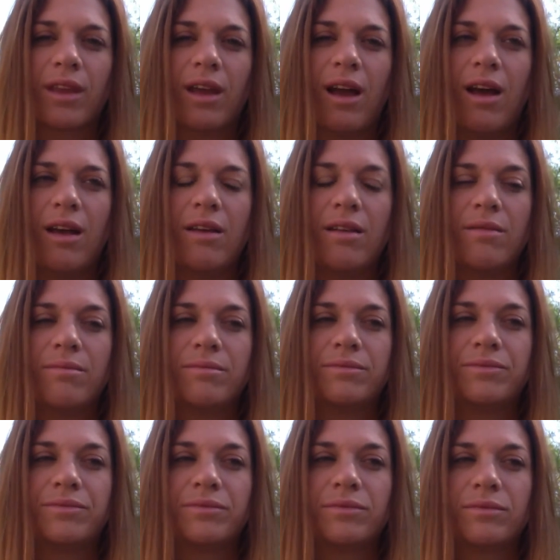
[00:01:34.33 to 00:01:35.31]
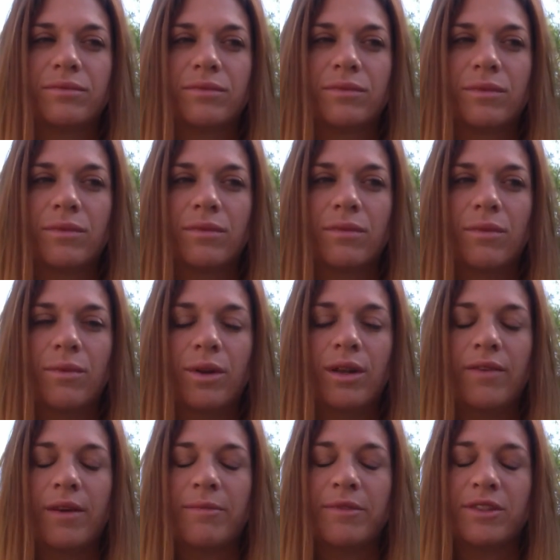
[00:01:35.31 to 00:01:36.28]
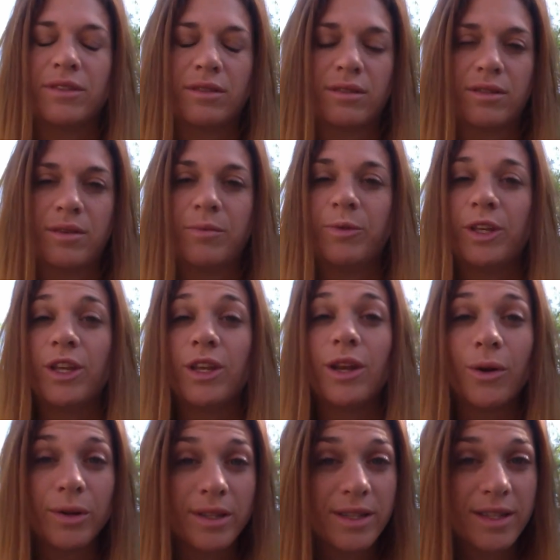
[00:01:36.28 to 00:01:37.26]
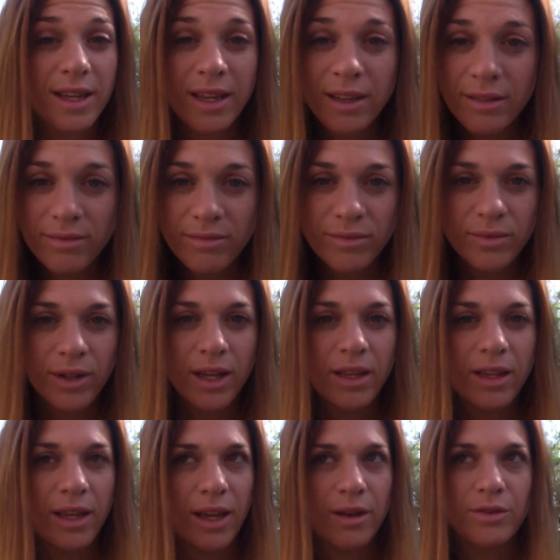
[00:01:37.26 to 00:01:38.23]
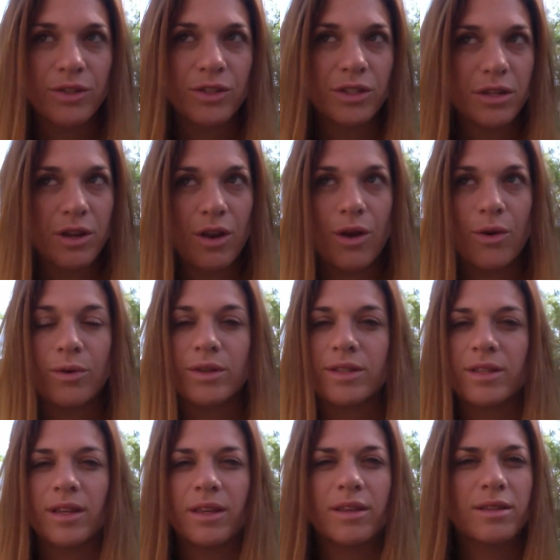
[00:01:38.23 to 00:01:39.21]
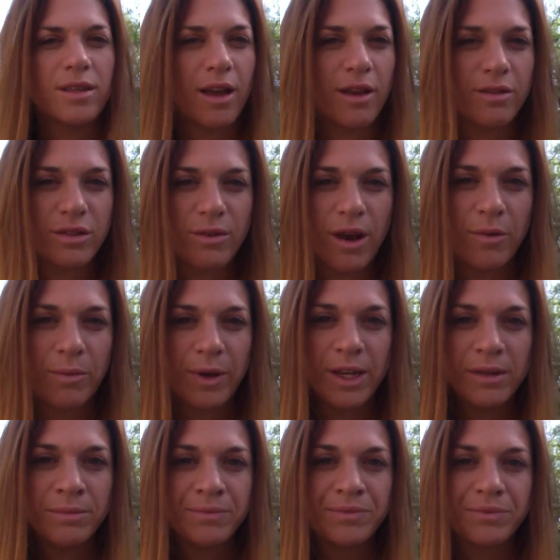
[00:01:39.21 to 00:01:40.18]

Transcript: One of them is simply noticing, right? Like I was just noticing the sounds around me.